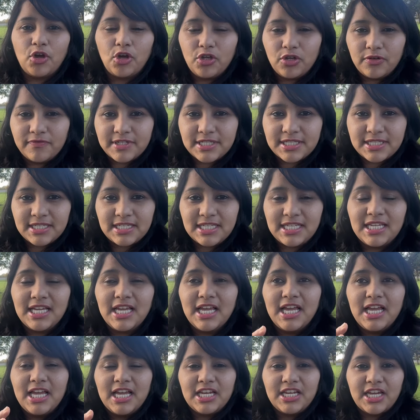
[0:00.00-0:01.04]
university
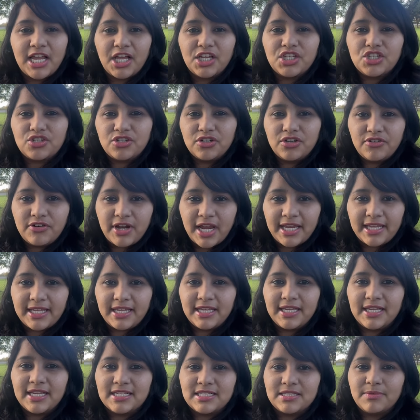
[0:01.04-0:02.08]
national
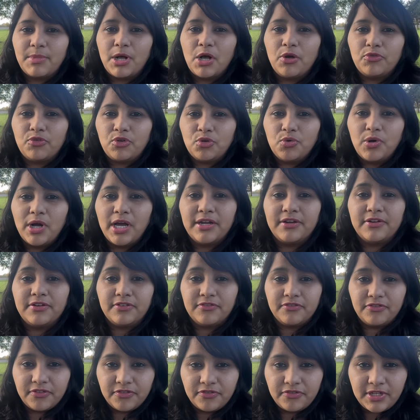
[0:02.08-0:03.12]
ranking is about
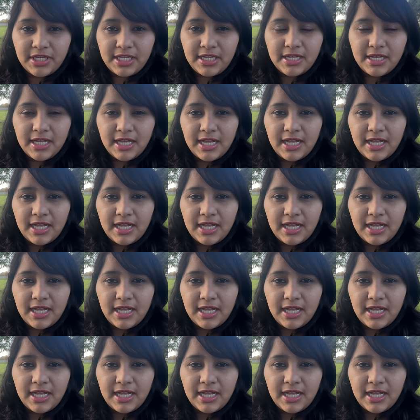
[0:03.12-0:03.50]
250,